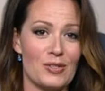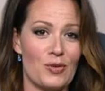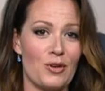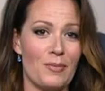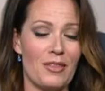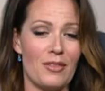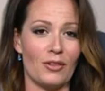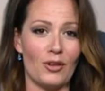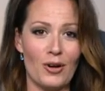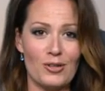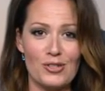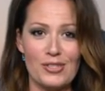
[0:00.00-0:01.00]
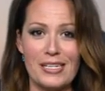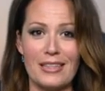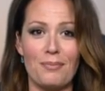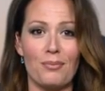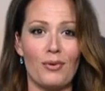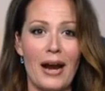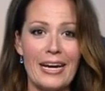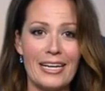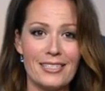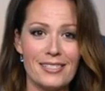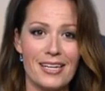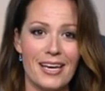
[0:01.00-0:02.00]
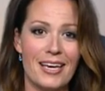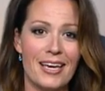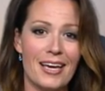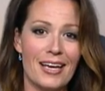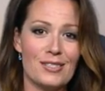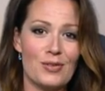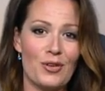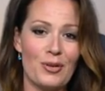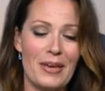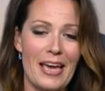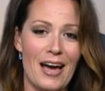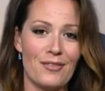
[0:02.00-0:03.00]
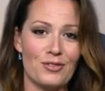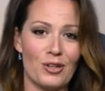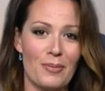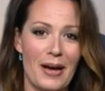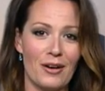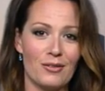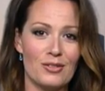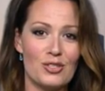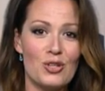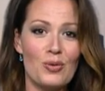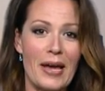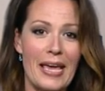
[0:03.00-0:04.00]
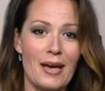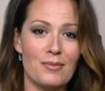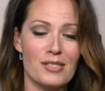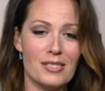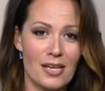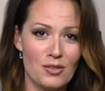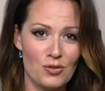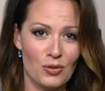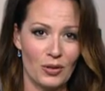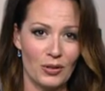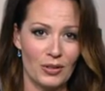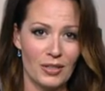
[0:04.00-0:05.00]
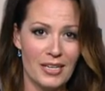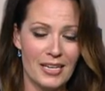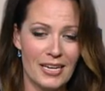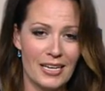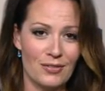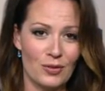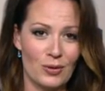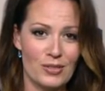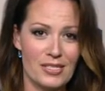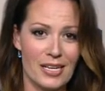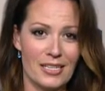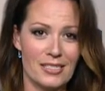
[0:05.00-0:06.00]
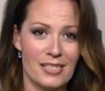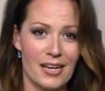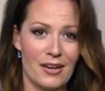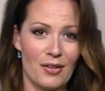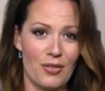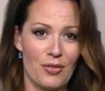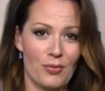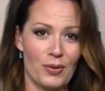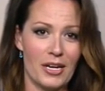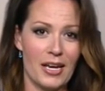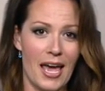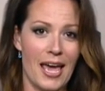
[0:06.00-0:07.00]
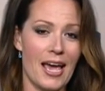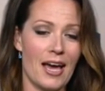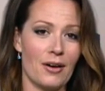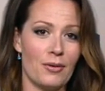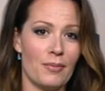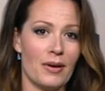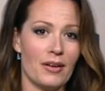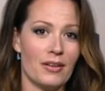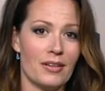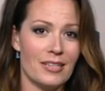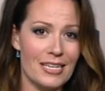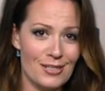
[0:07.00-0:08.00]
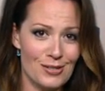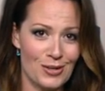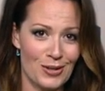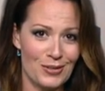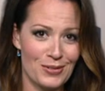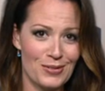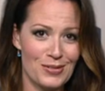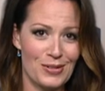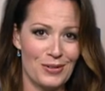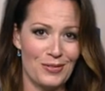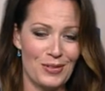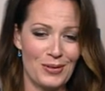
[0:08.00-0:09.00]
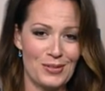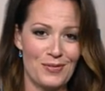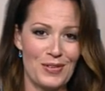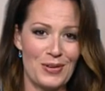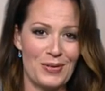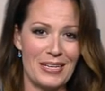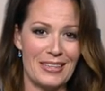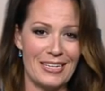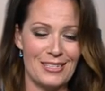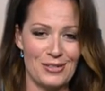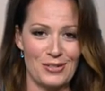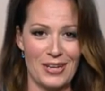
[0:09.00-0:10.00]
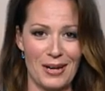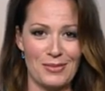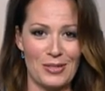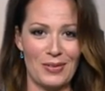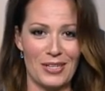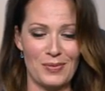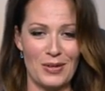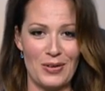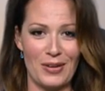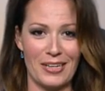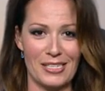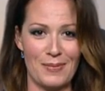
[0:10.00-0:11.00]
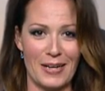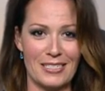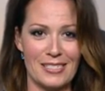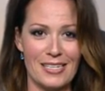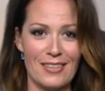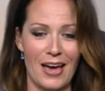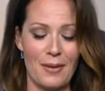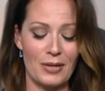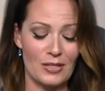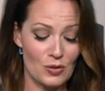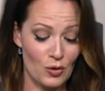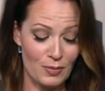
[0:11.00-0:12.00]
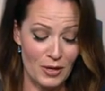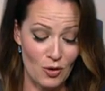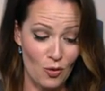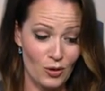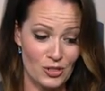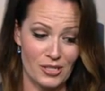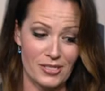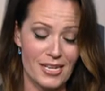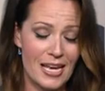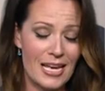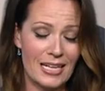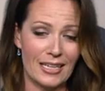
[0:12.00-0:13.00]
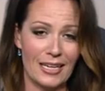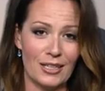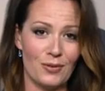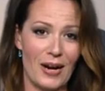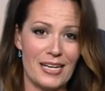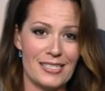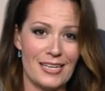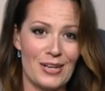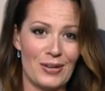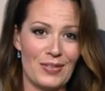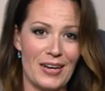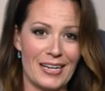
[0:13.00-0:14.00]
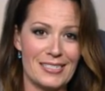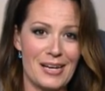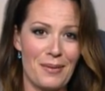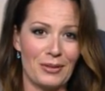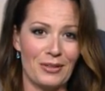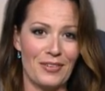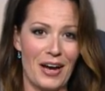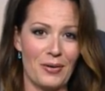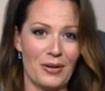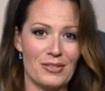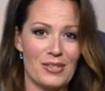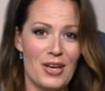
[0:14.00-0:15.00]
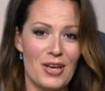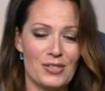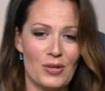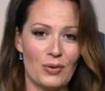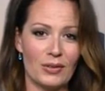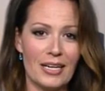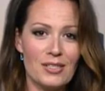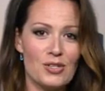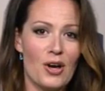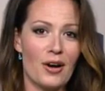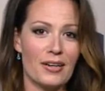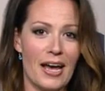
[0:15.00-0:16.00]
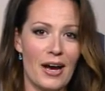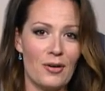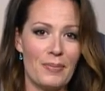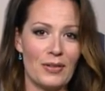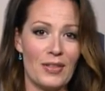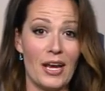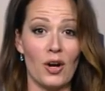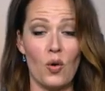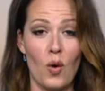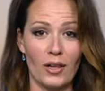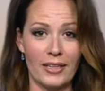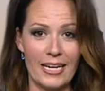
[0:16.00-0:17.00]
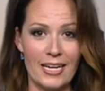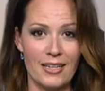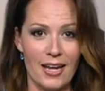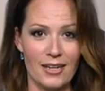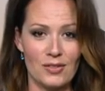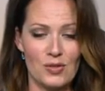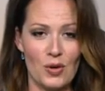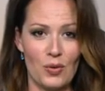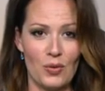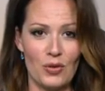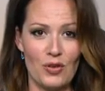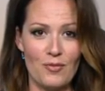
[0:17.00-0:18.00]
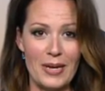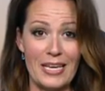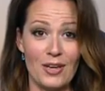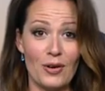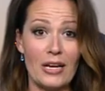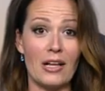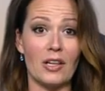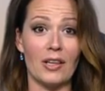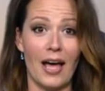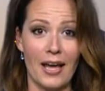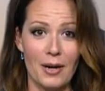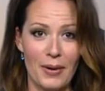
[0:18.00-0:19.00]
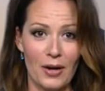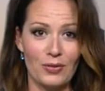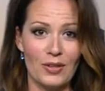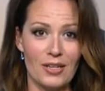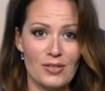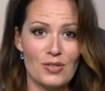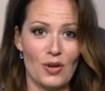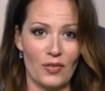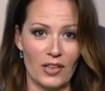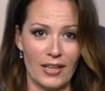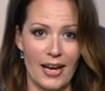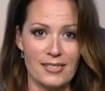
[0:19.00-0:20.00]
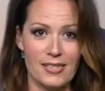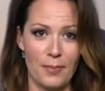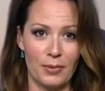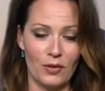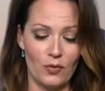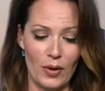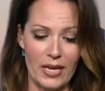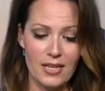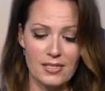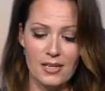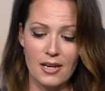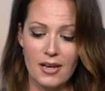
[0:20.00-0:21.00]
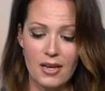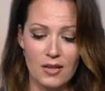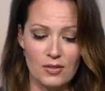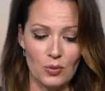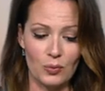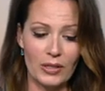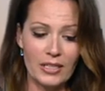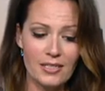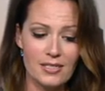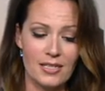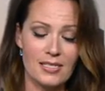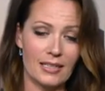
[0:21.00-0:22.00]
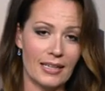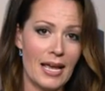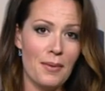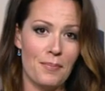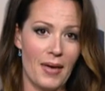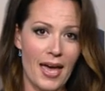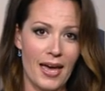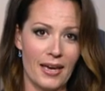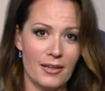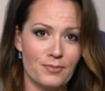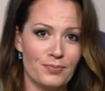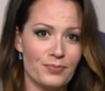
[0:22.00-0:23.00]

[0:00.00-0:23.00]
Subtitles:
going to be the largest and the brightest, is going to be after about 2 a.m. Central. And of course, that is 3 a.m. Eastern. So for those of you in the Eastern time zone, that's when you can expect to see that. But it's going to be gorgeous, likely rising here in the next couple of hours. So let's talk now about the air quality index. So you've been hearing a lot about this over the last couple of weeks. So really since late May,